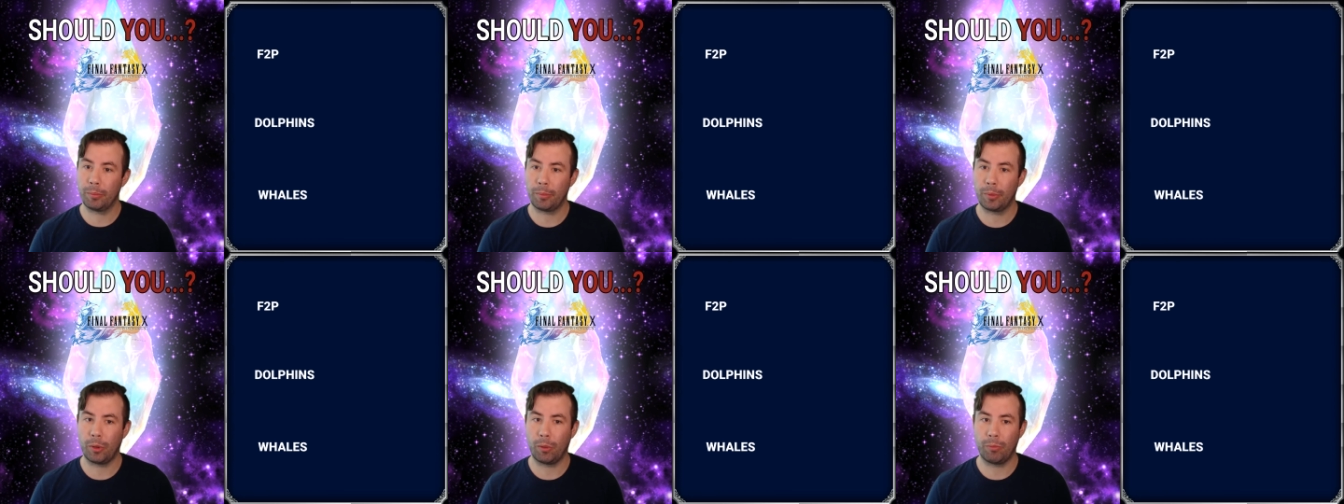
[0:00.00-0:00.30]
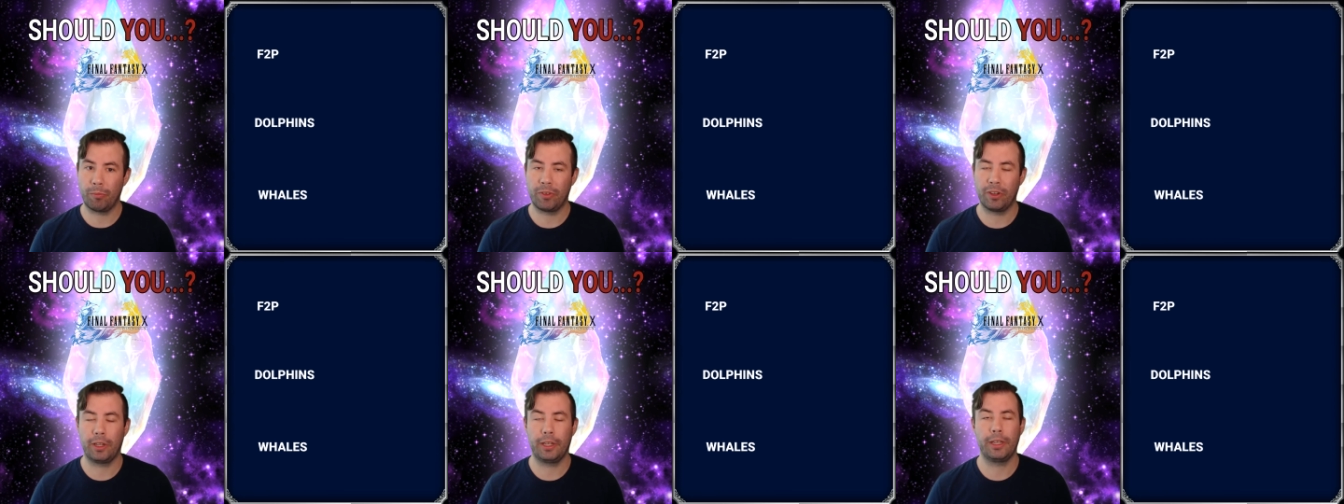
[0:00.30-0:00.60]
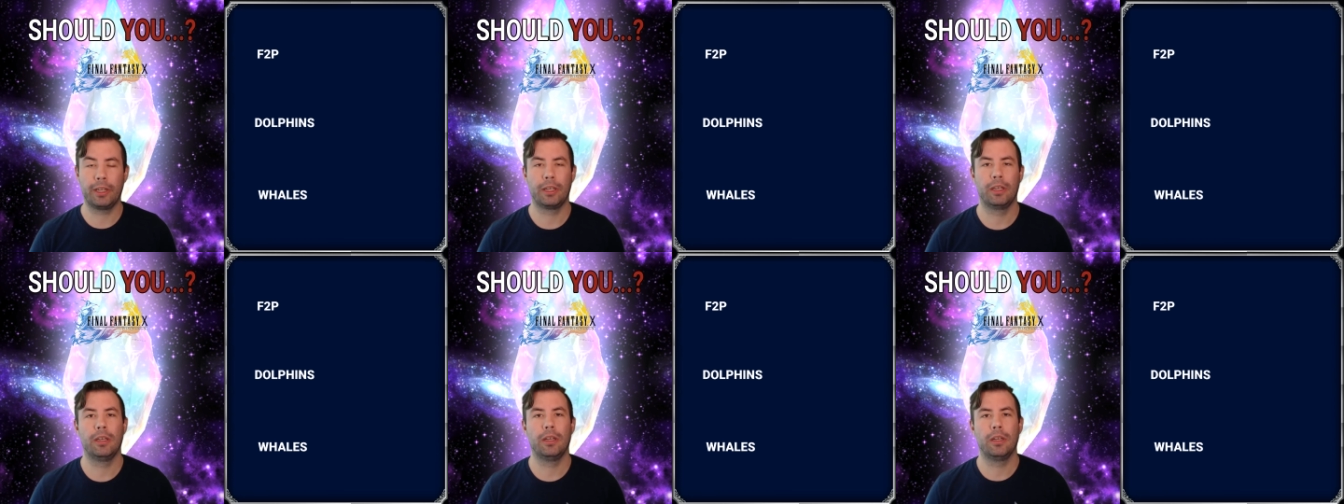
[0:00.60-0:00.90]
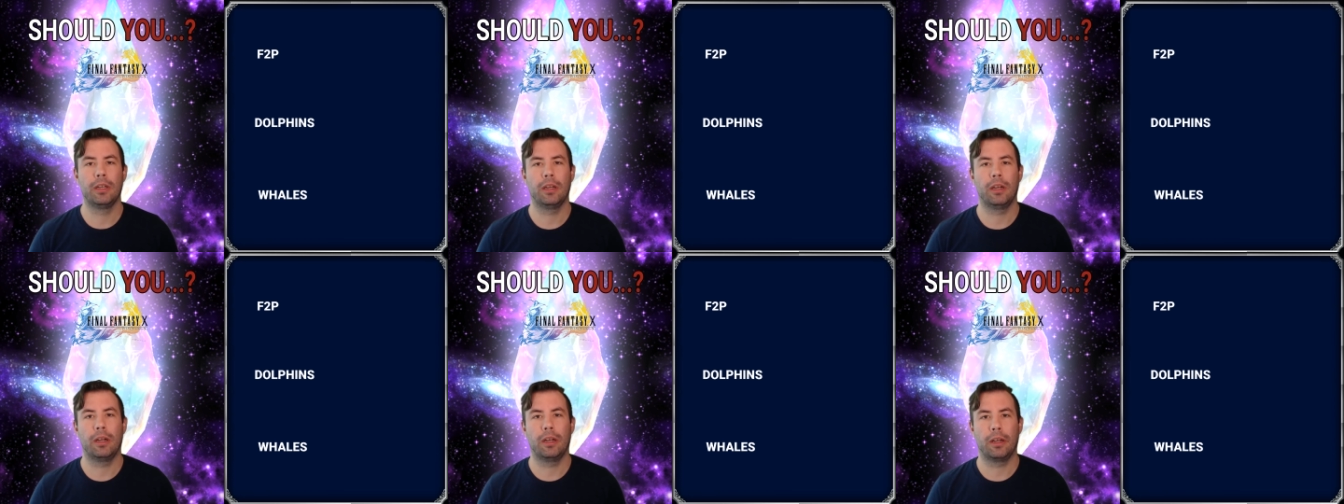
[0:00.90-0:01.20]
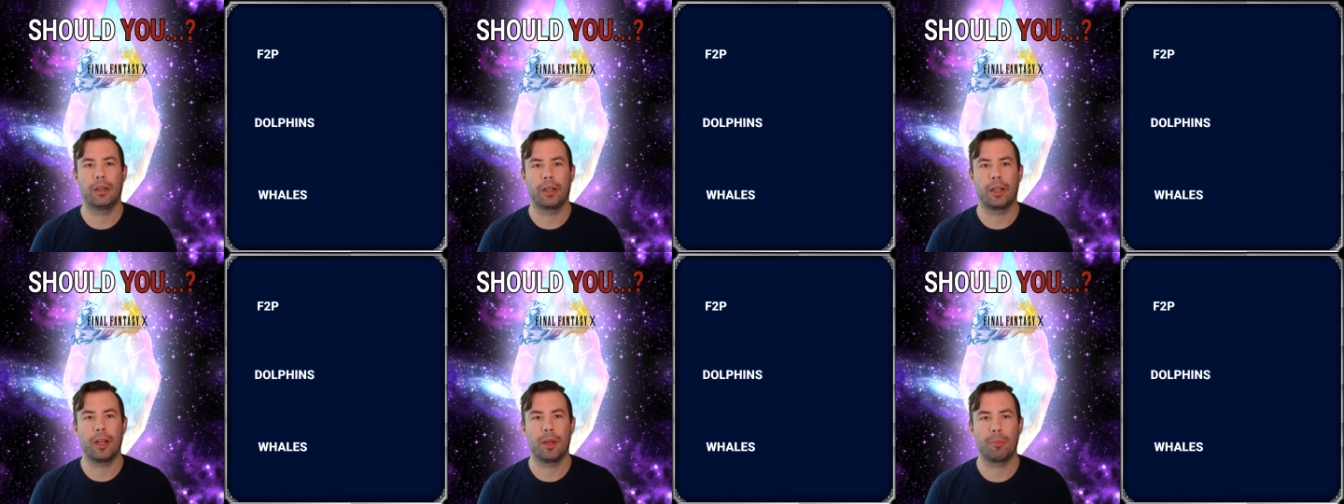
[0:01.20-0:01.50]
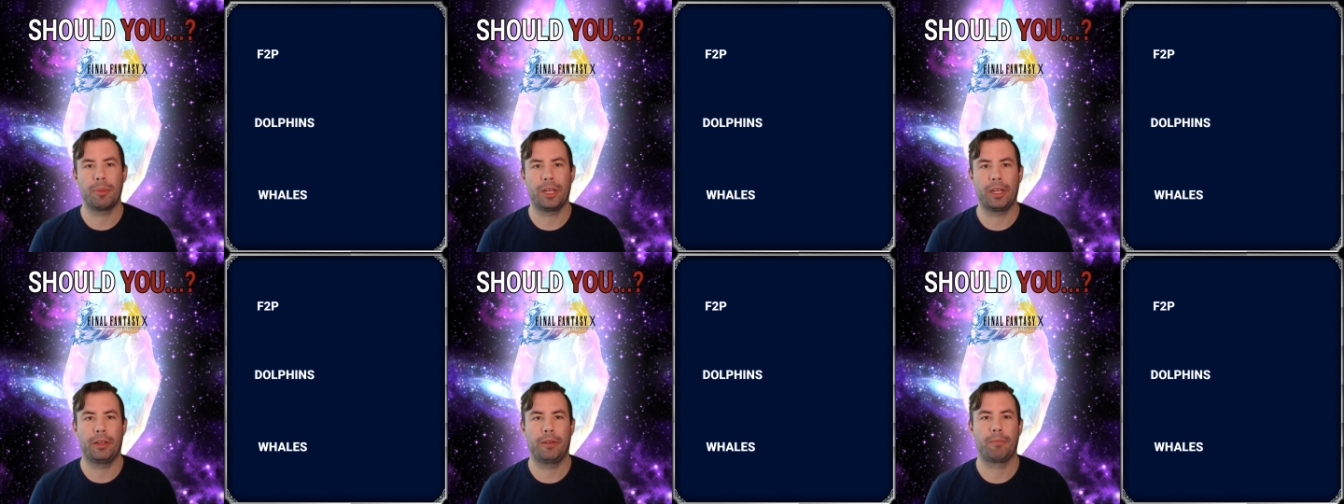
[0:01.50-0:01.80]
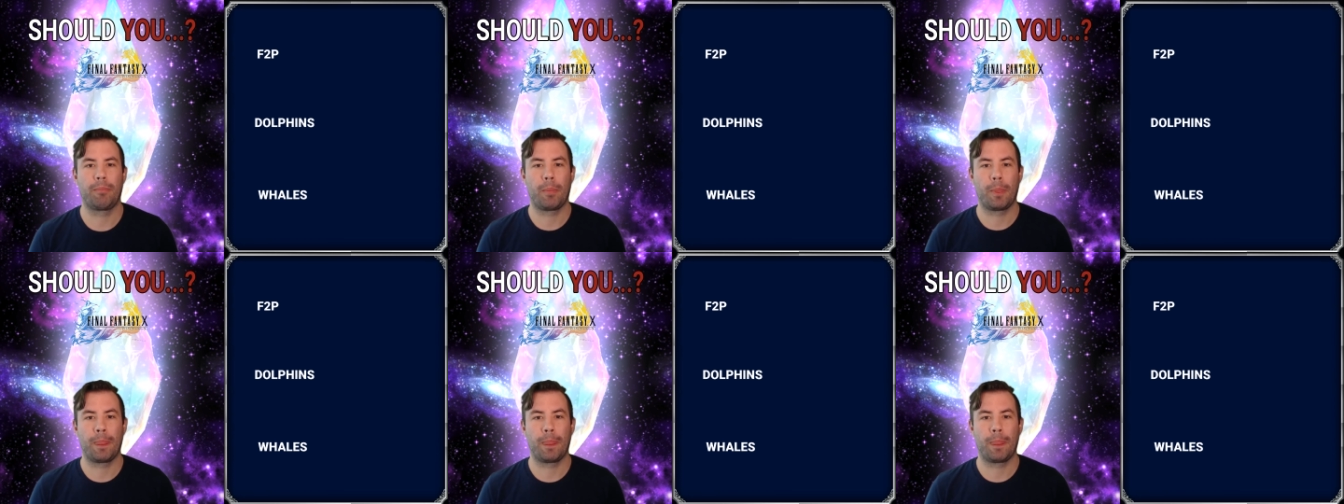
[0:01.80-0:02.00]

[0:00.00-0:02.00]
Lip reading: hopefully, coming